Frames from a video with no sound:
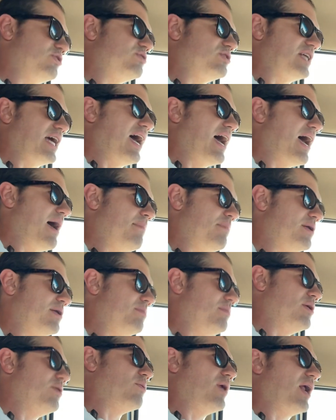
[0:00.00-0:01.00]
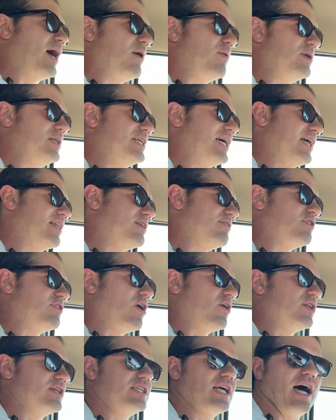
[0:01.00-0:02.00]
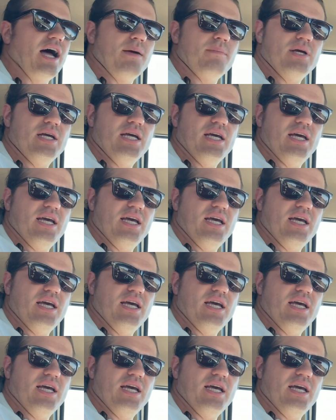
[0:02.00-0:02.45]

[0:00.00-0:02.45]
used to happen to me when I would deadlift all the time.